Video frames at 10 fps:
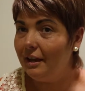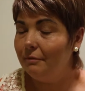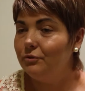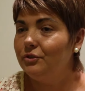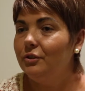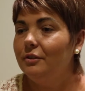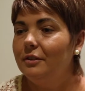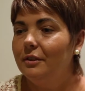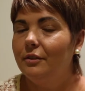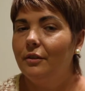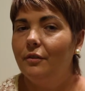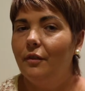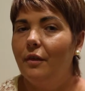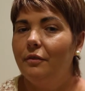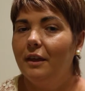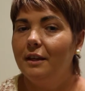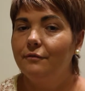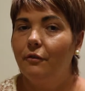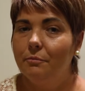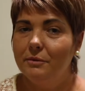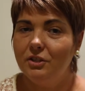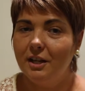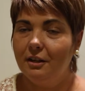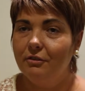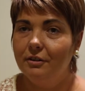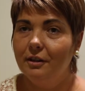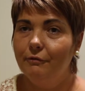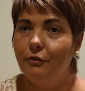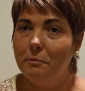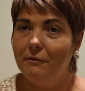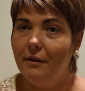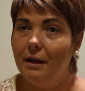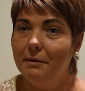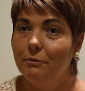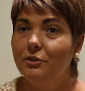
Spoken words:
I was doing the things for my children and for my family,